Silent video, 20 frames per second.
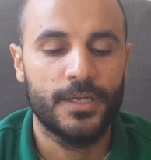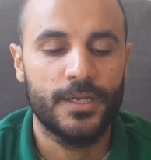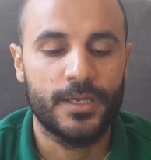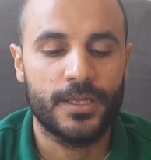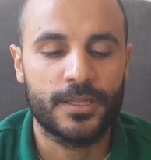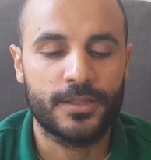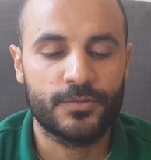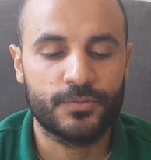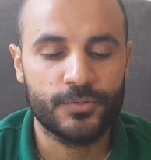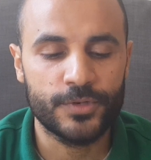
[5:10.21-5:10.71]
A
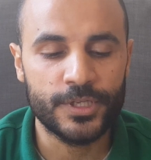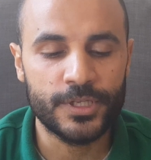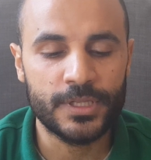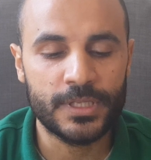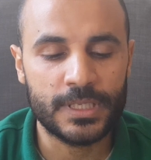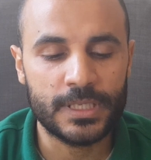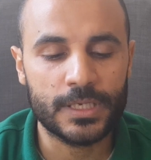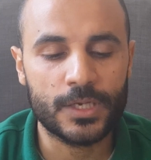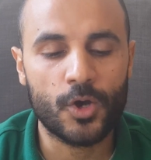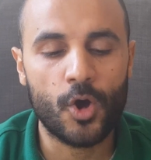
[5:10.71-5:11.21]

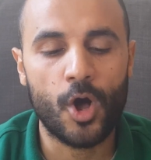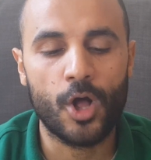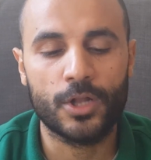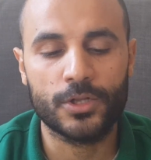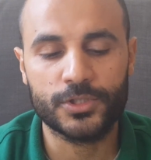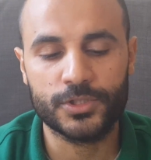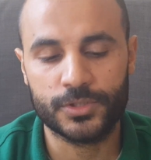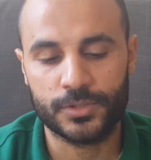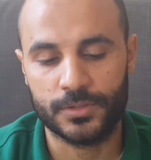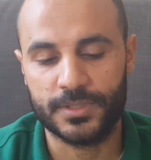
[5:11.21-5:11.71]
3D
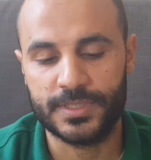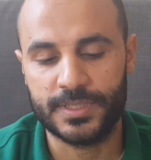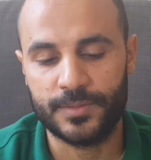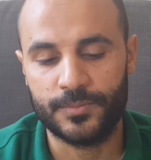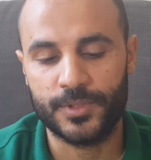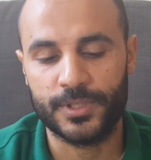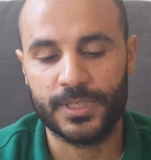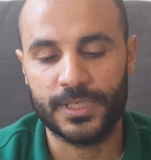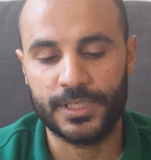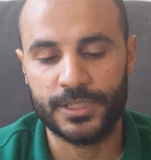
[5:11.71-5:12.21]
cultural
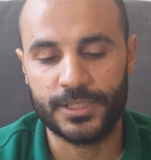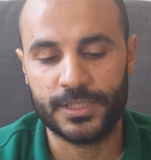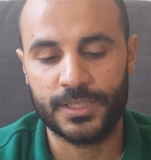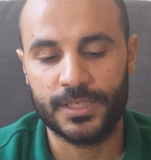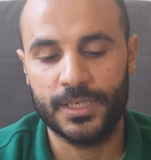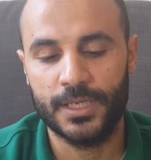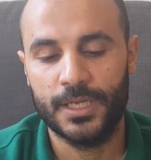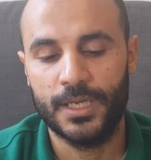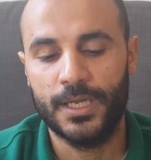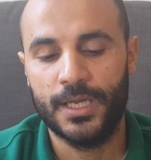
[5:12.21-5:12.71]
simulation